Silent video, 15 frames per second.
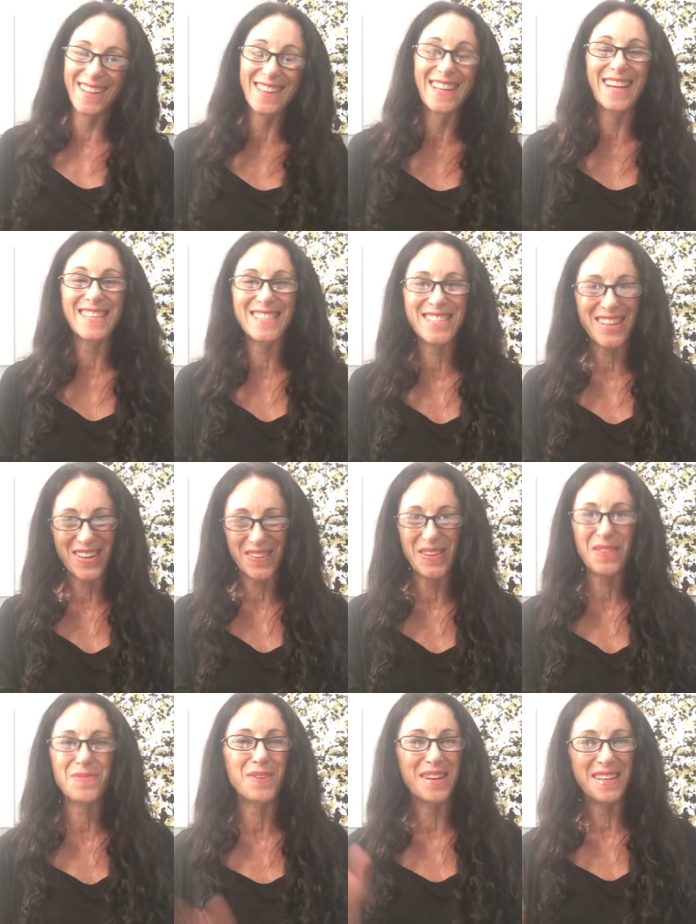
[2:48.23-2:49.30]
let's start
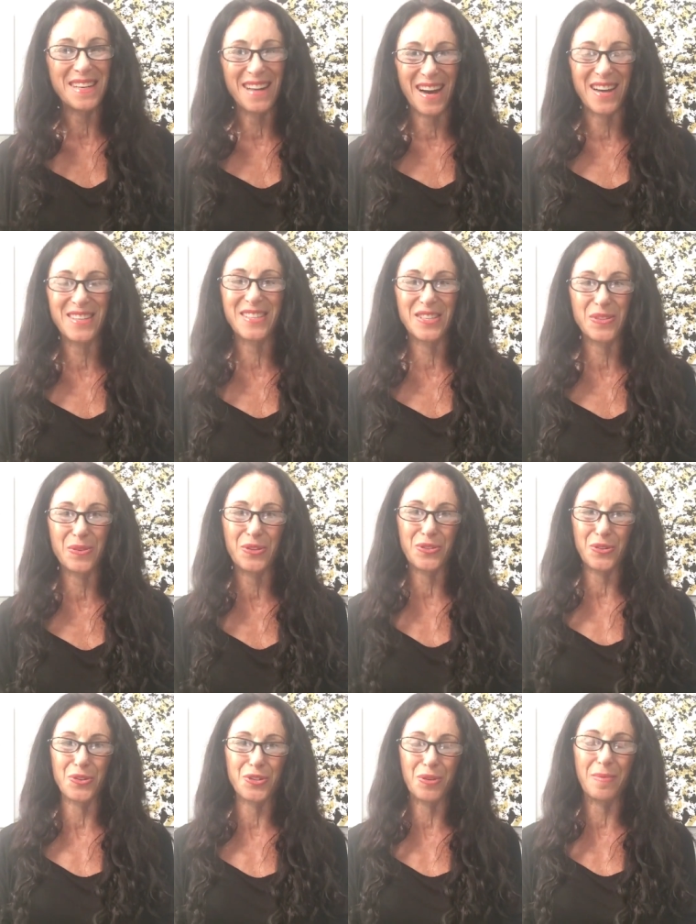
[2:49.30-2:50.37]
with what not to do on
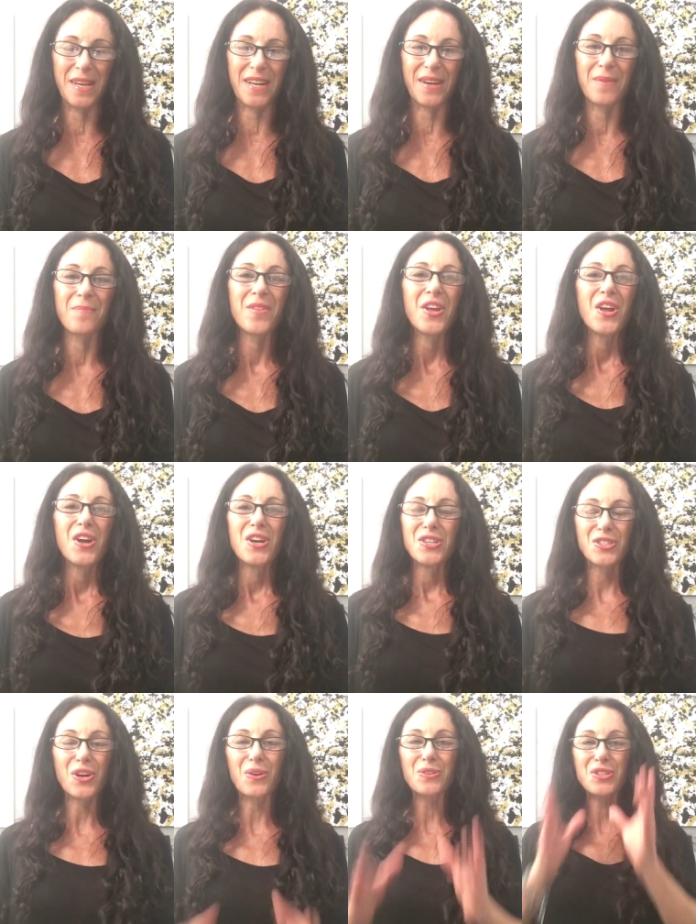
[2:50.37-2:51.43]
social media.
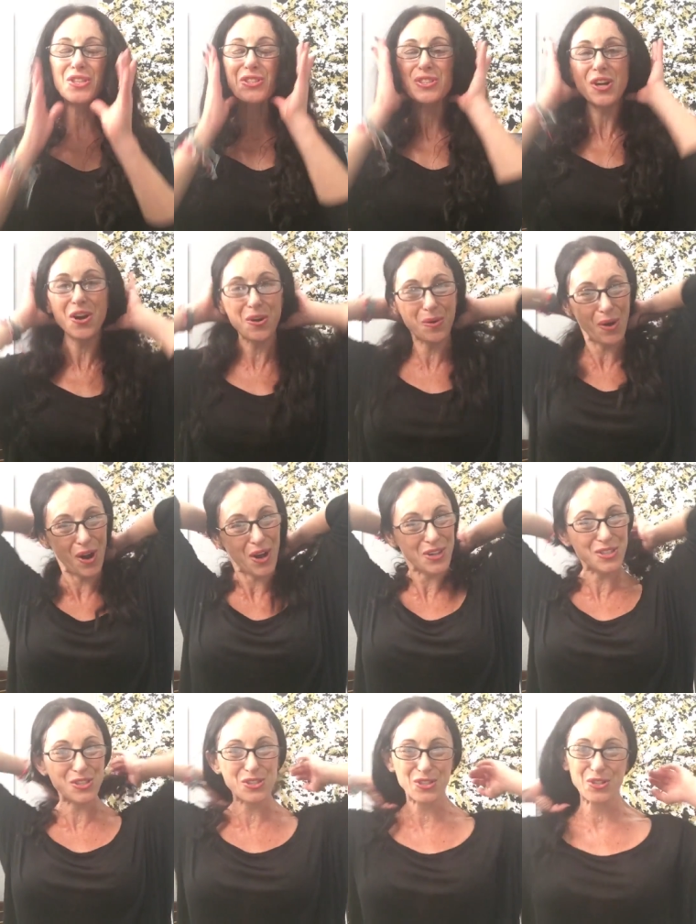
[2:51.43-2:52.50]
Don't just go
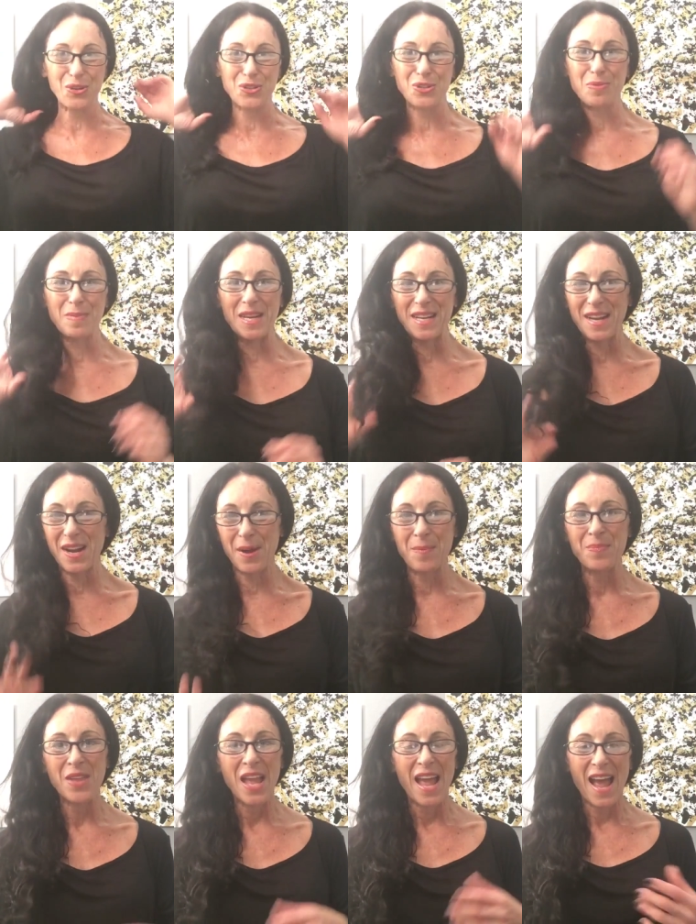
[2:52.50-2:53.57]
onto social
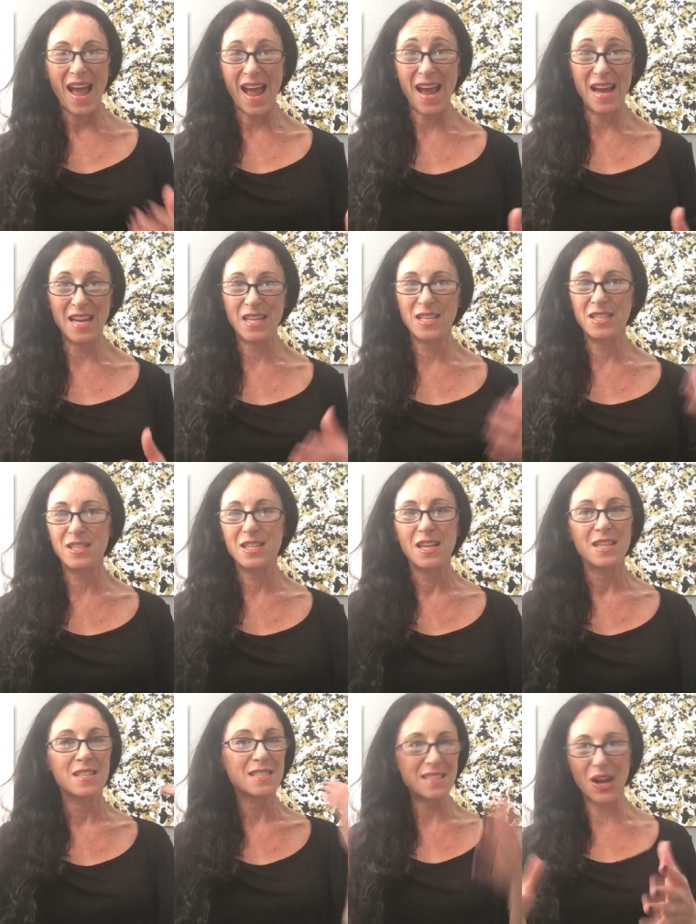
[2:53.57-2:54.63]
media and
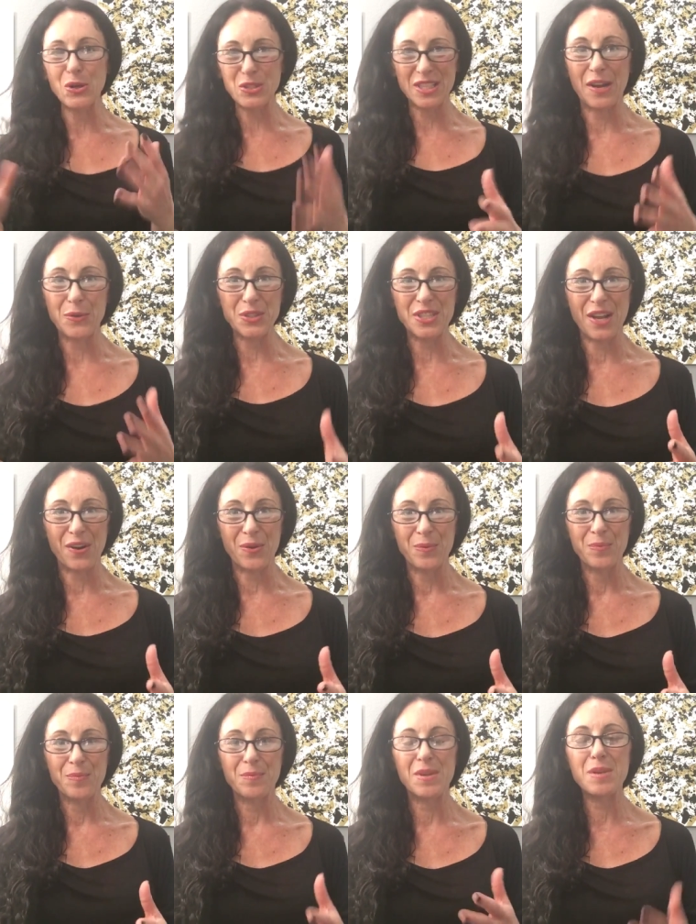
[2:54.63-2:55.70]
sell.
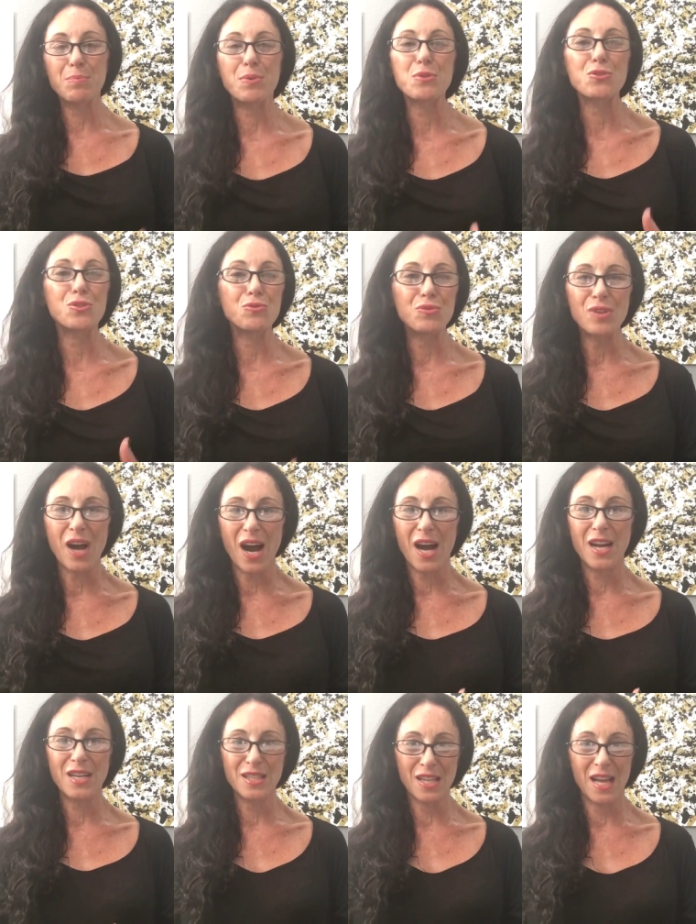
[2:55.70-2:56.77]
People do
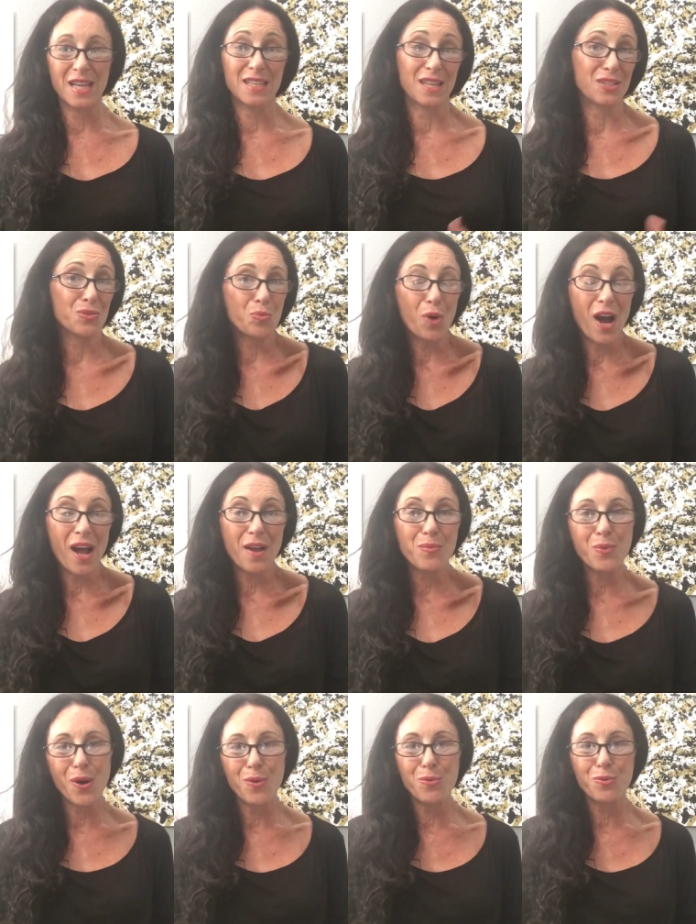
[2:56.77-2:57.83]
not like this. Why?
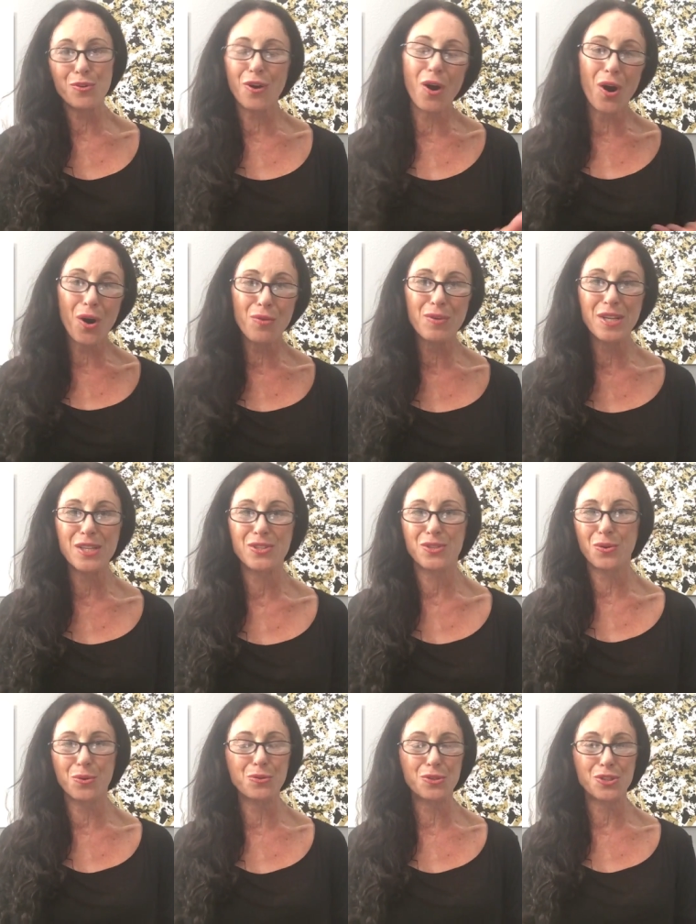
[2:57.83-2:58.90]
Well, we're already
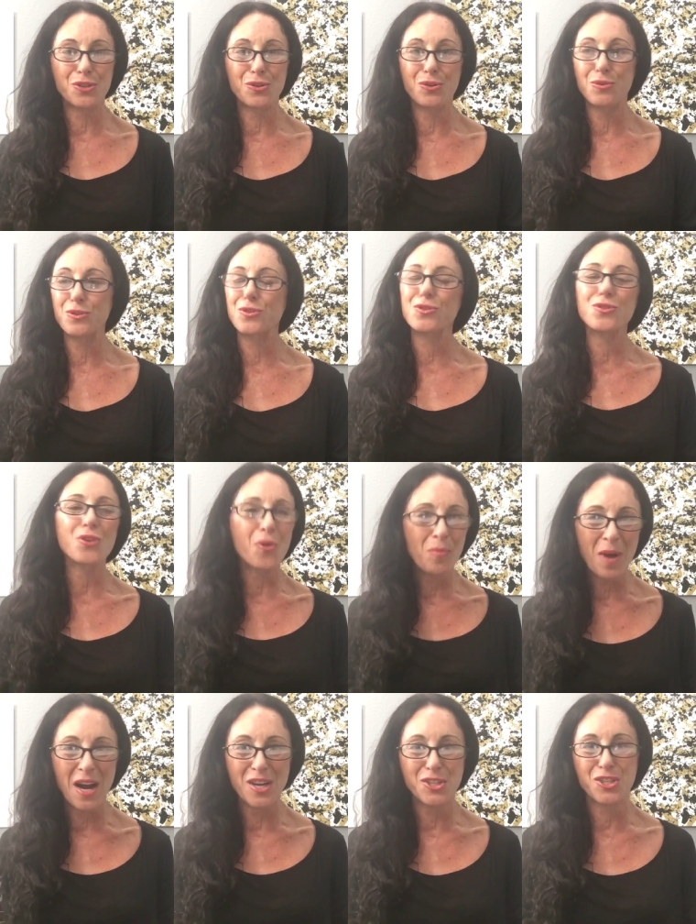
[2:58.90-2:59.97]
sold to so
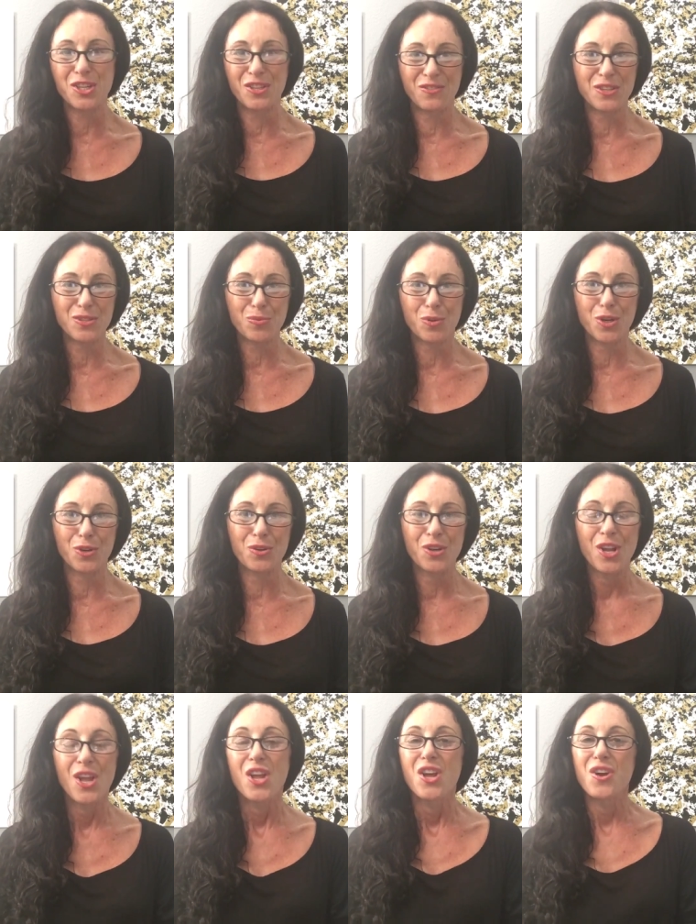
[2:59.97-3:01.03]
much in this world.
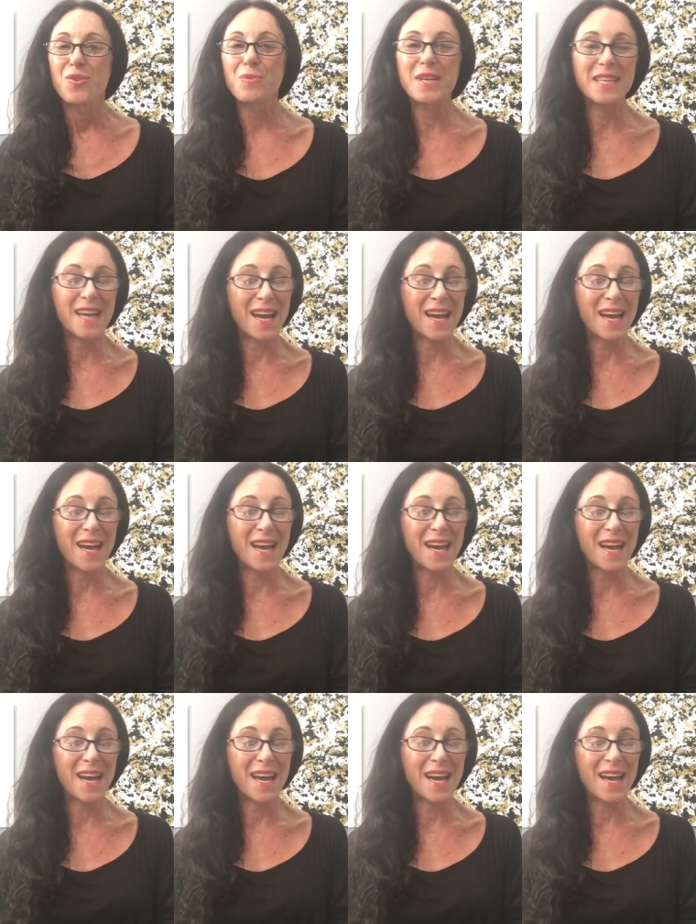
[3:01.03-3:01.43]
We